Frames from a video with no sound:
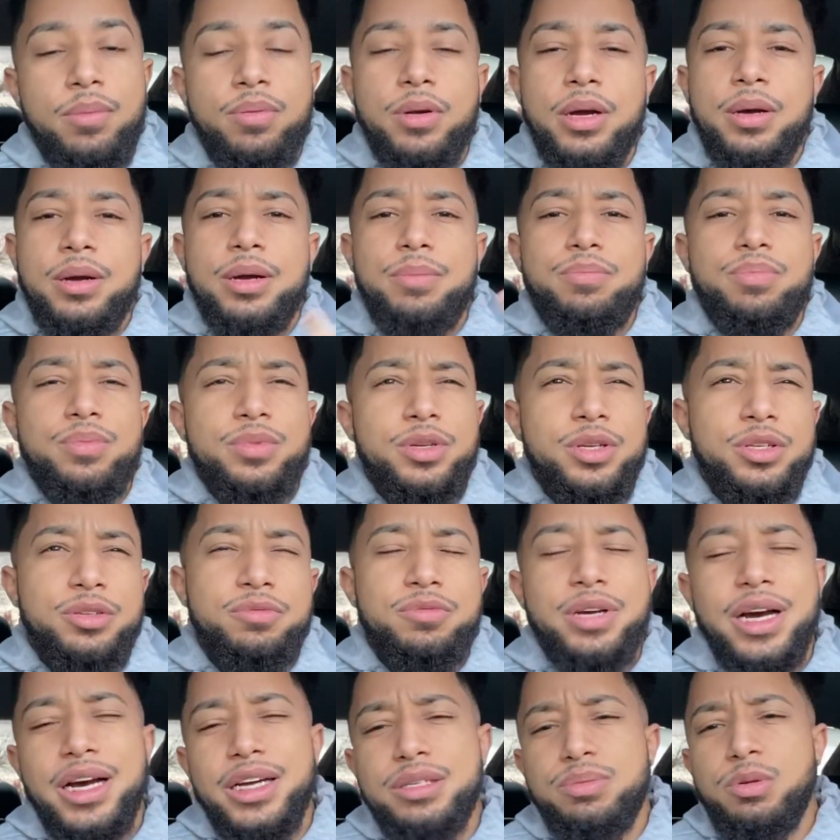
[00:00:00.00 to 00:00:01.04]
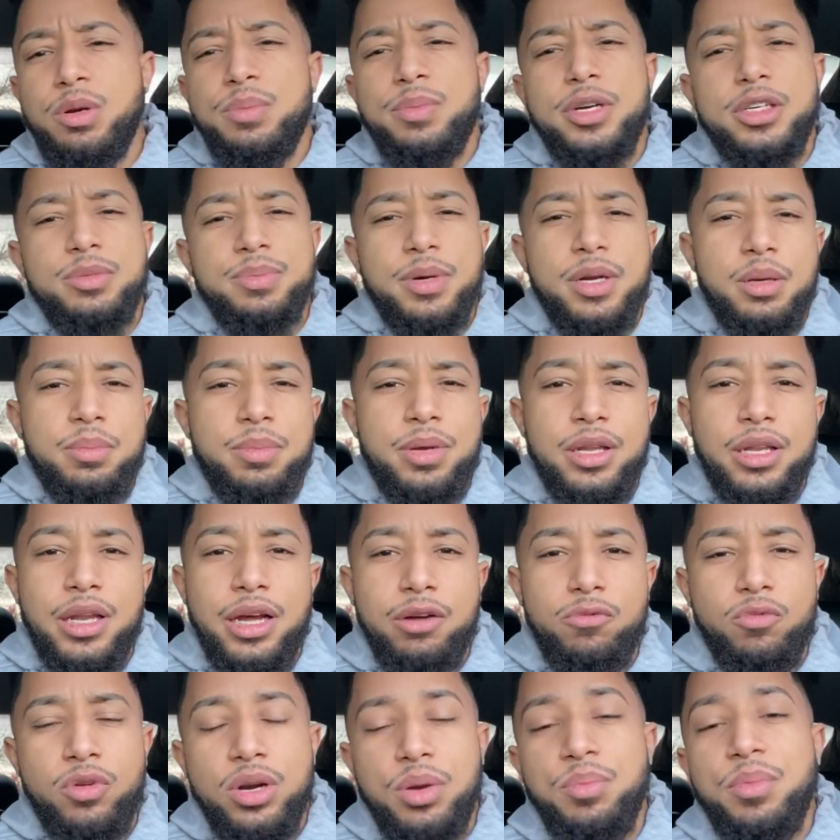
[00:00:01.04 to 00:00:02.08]
Uh, you guys pretty much better make
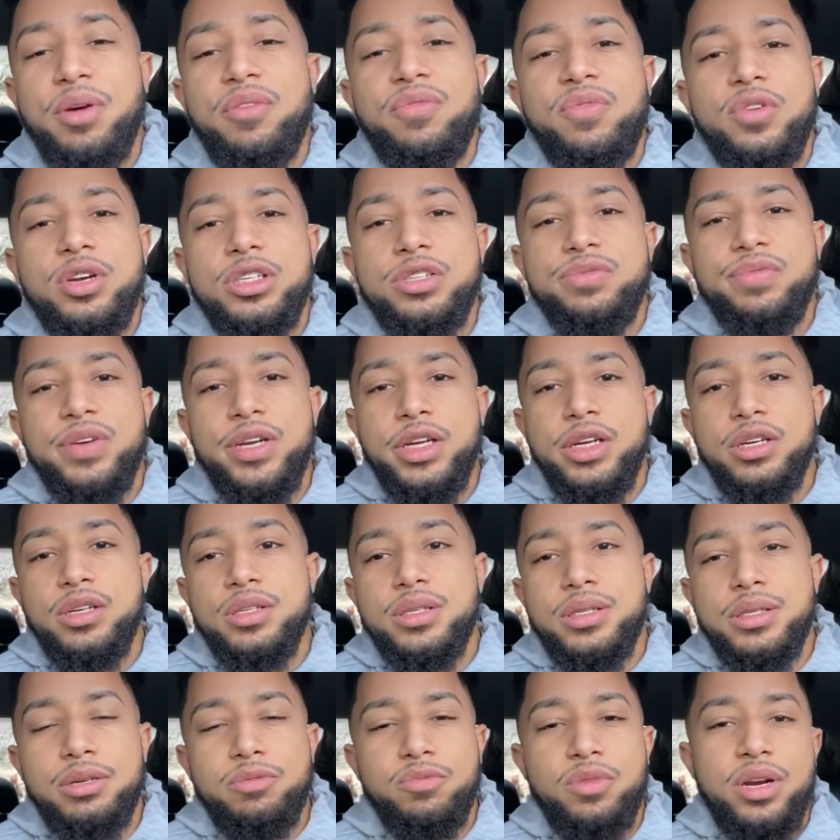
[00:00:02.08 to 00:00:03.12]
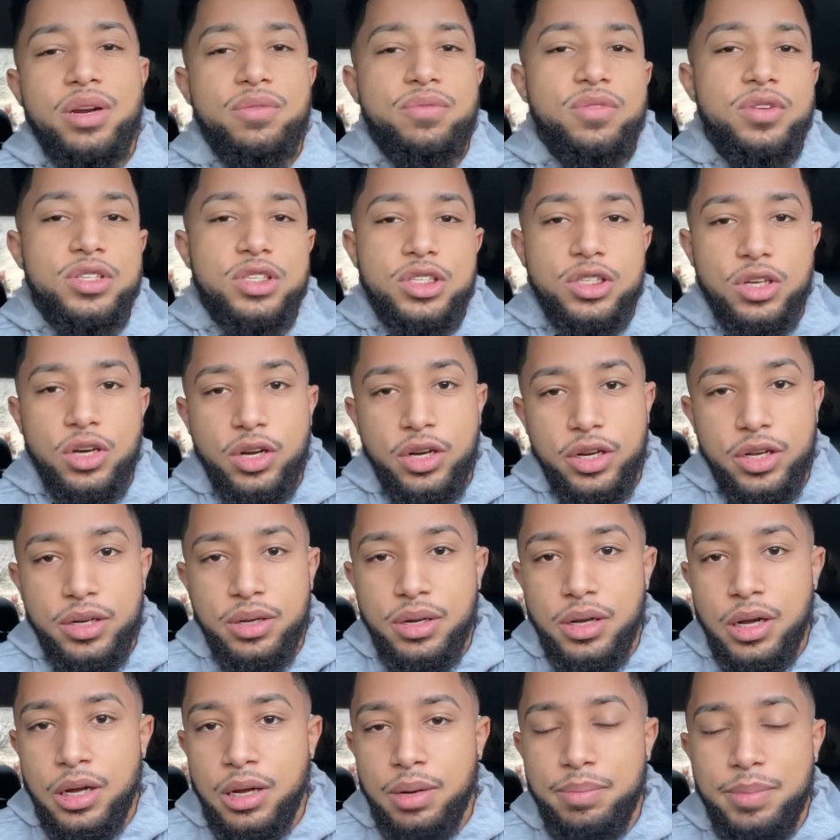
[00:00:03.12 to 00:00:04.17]
like one of my first videos from when I first started
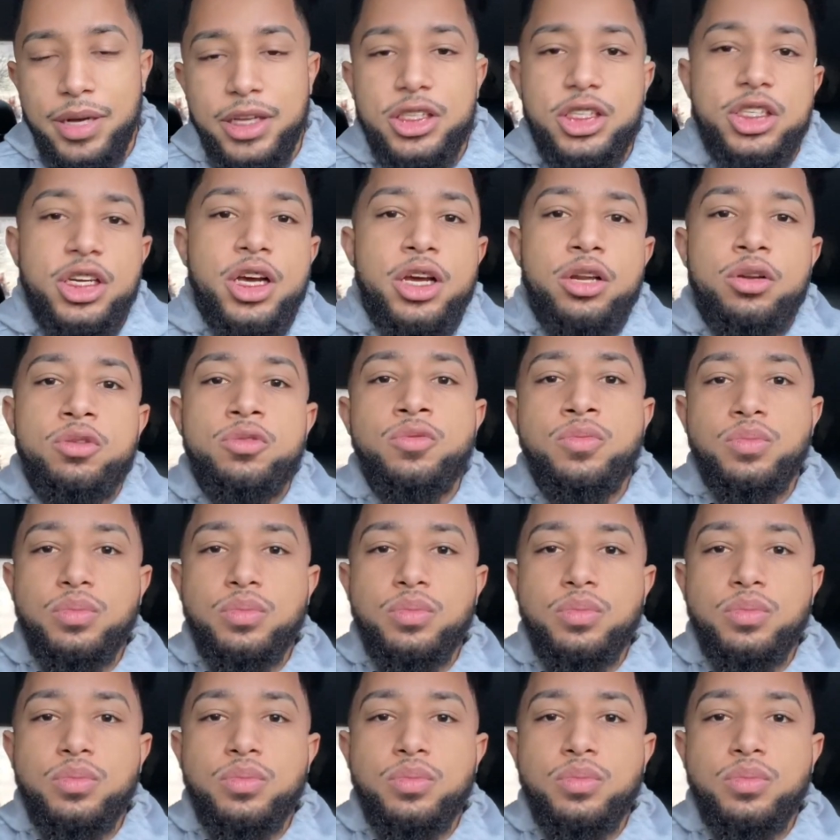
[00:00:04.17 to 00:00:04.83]
uh, my channel.